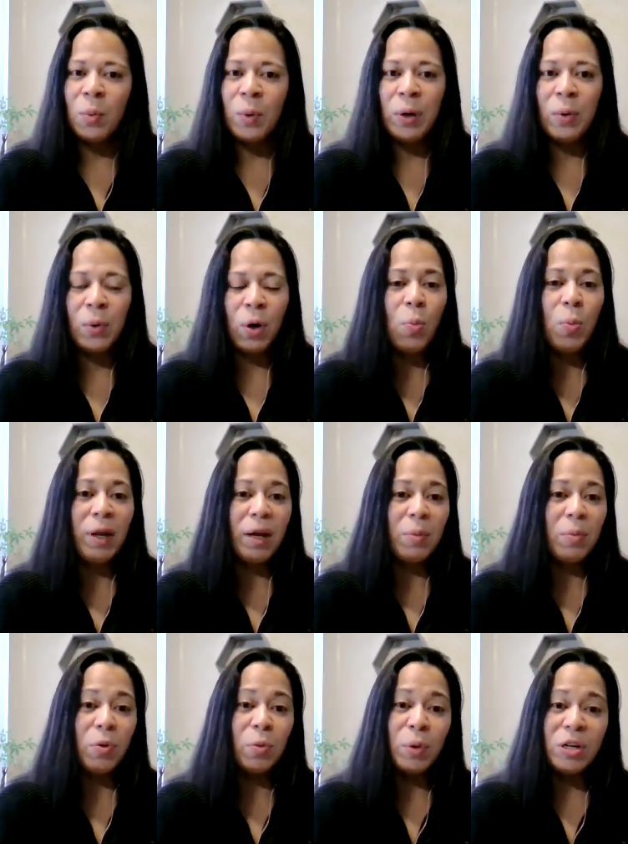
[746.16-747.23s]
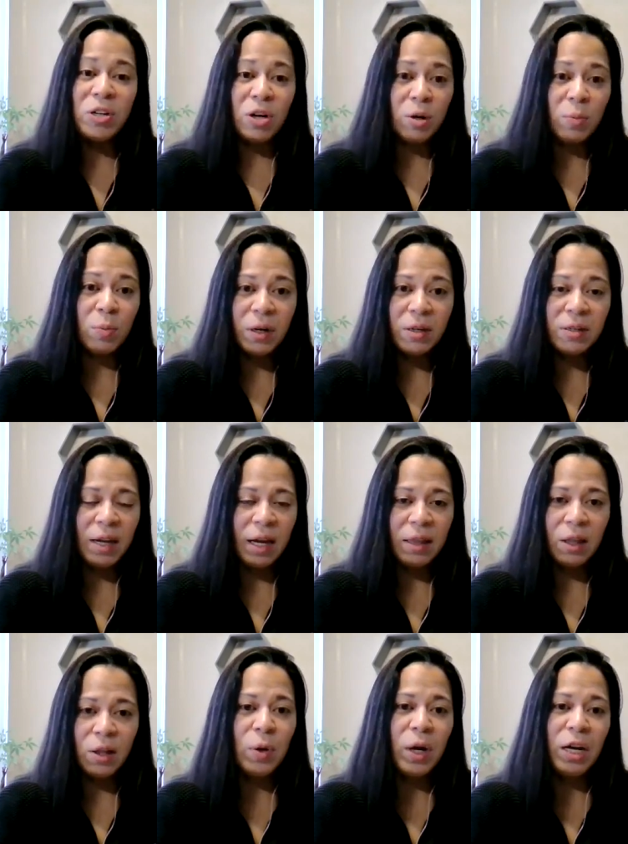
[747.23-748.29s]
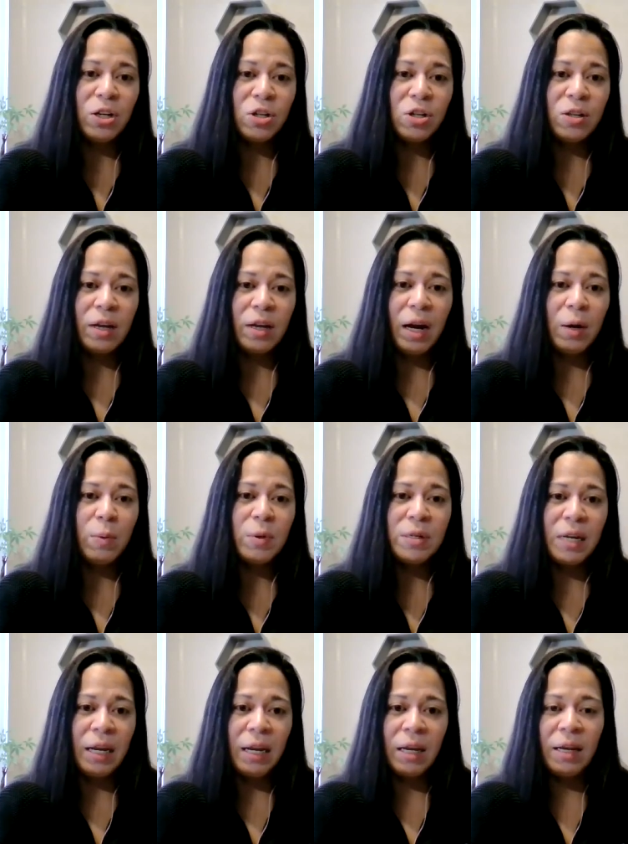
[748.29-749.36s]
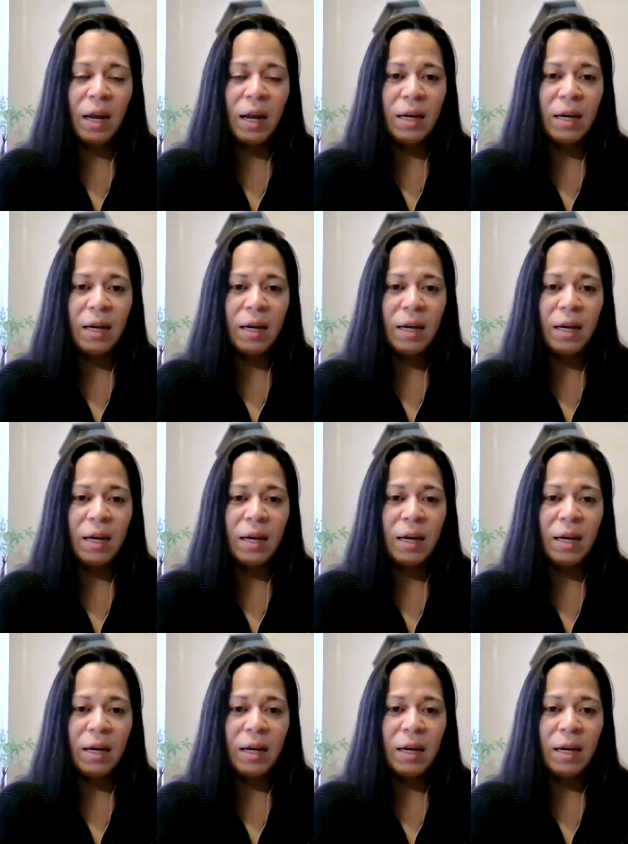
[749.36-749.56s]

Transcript: We were opening up 3 Starbucks at the location that I was in.